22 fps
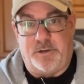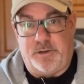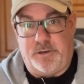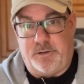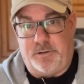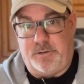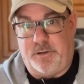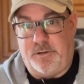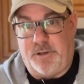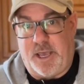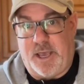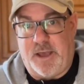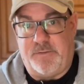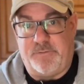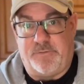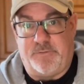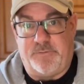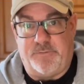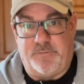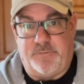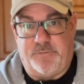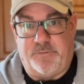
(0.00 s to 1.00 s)
you
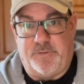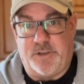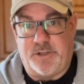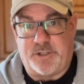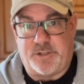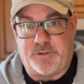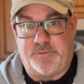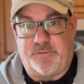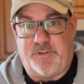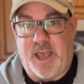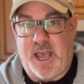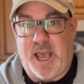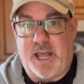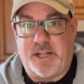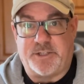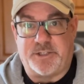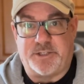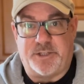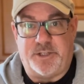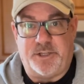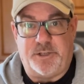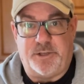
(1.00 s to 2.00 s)
have fish
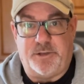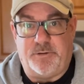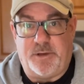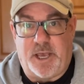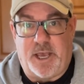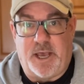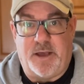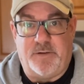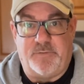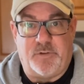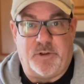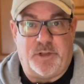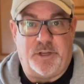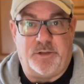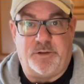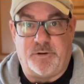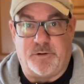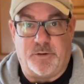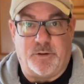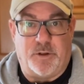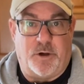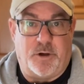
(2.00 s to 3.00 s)
fats that you have in
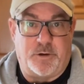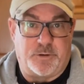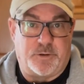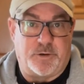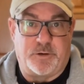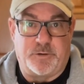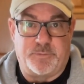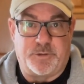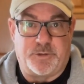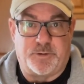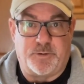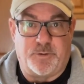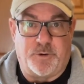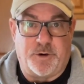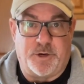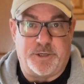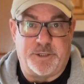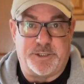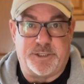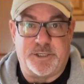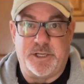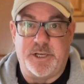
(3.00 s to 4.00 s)
your long-term
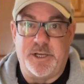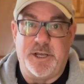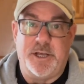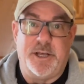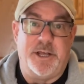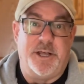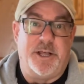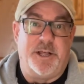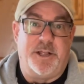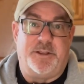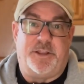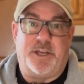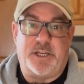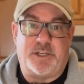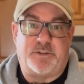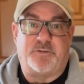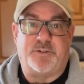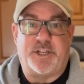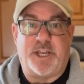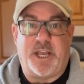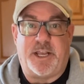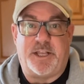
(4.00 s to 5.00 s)
storage. Thanks
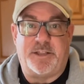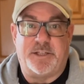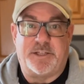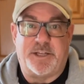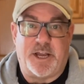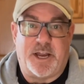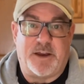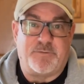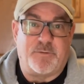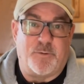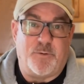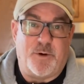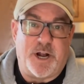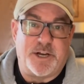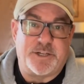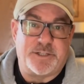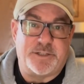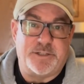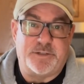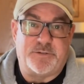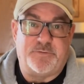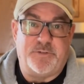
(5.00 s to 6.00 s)
for taking the time for
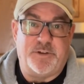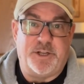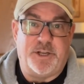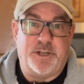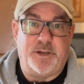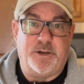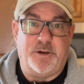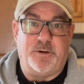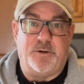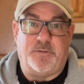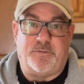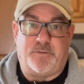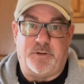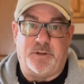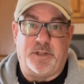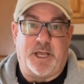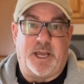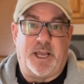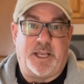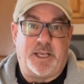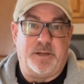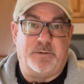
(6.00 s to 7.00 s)
watching this video. If you
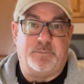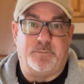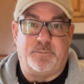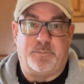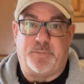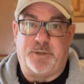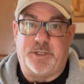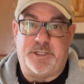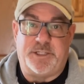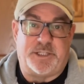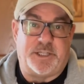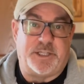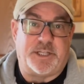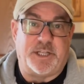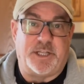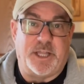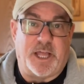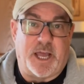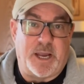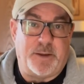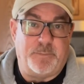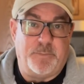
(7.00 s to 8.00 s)
like it, please hit the
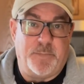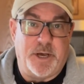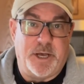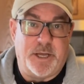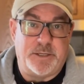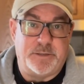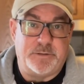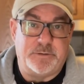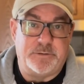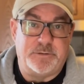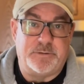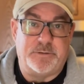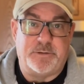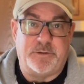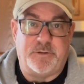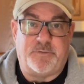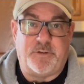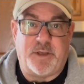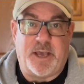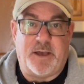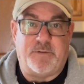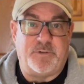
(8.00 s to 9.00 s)
like button.
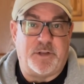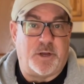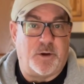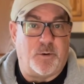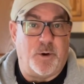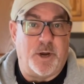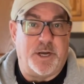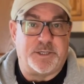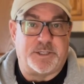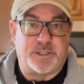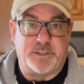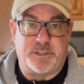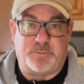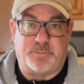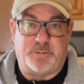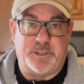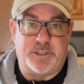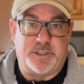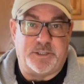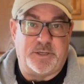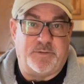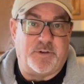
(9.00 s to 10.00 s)
If you have any questions,
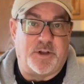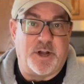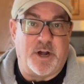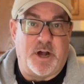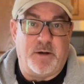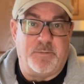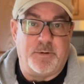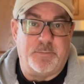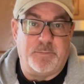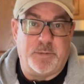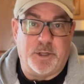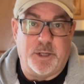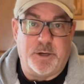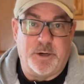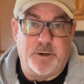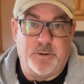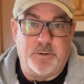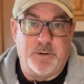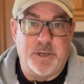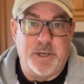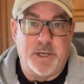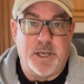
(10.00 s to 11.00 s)
please leave a comment
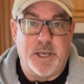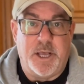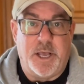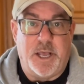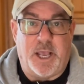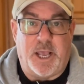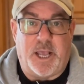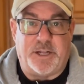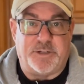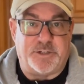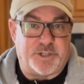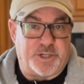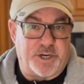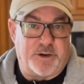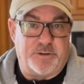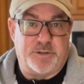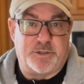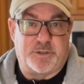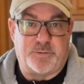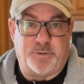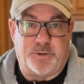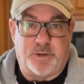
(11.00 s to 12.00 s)
below and share
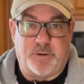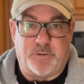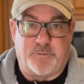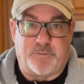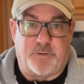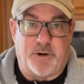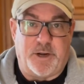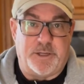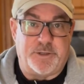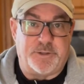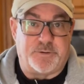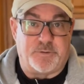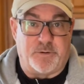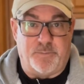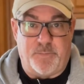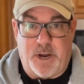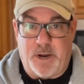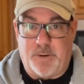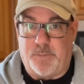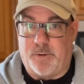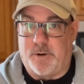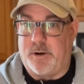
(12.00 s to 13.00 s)
this with your friends.
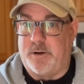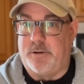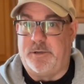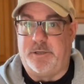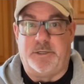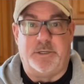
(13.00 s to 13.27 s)
Remember,